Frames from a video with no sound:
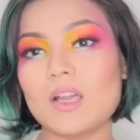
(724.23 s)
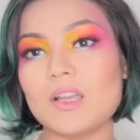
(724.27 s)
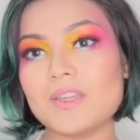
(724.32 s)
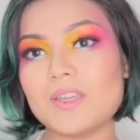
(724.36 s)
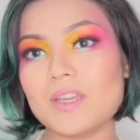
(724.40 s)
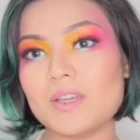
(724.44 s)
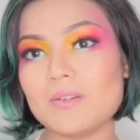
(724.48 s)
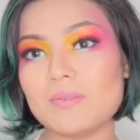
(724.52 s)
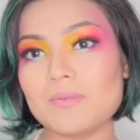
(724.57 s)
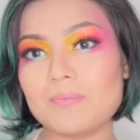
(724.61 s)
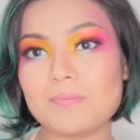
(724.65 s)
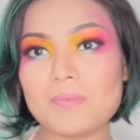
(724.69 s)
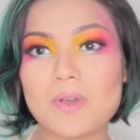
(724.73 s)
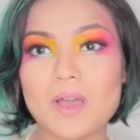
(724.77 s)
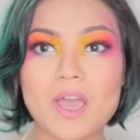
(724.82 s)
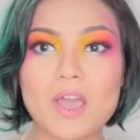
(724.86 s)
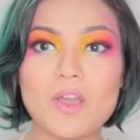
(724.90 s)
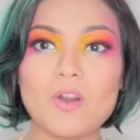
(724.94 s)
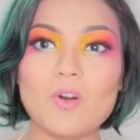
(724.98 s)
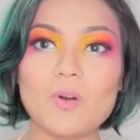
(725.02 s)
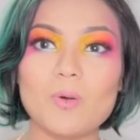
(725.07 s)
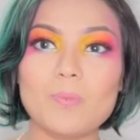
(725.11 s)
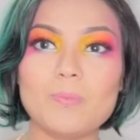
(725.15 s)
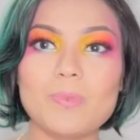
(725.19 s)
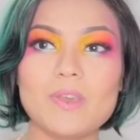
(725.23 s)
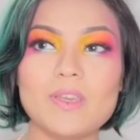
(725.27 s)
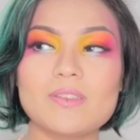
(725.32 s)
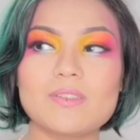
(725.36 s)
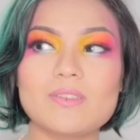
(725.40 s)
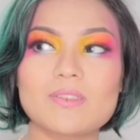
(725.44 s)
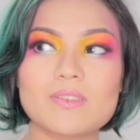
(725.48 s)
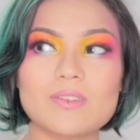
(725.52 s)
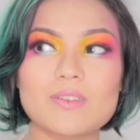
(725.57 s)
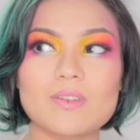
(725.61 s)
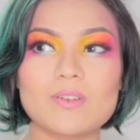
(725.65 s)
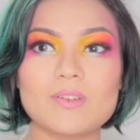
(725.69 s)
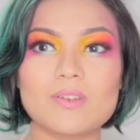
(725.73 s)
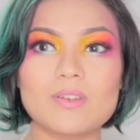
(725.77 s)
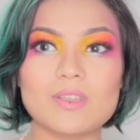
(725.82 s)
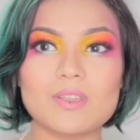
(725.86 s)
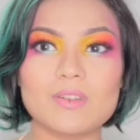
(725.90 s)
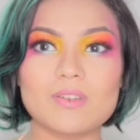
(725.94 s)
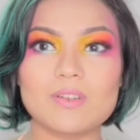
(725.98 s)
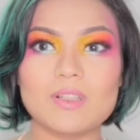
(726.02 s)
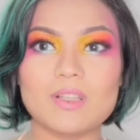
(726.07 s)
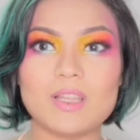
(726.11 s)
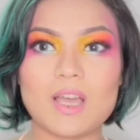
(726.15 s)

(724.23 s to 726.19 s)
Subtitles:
Yeah, I hope it's gonna,